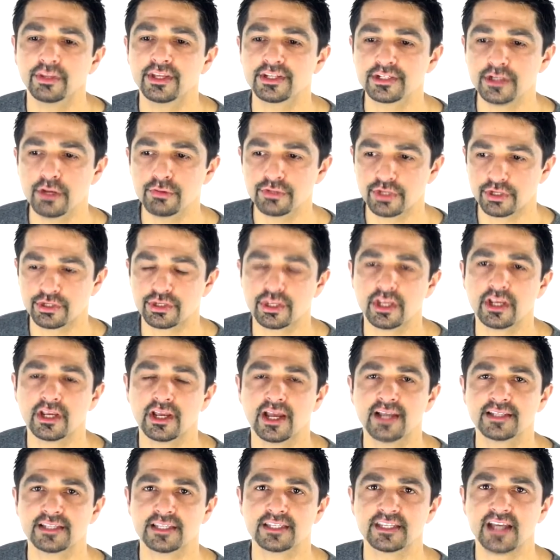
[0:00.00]
There's no such
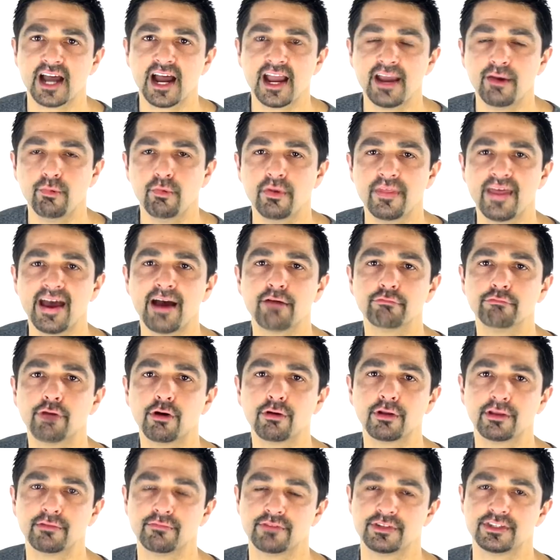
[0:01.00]
thing as a tyre without
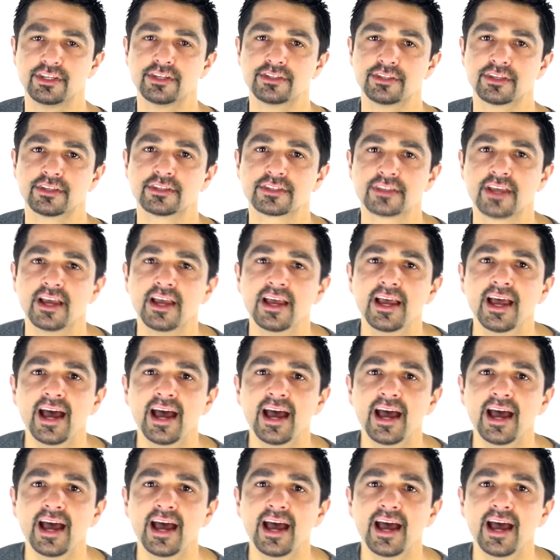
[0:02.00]
rolling resistance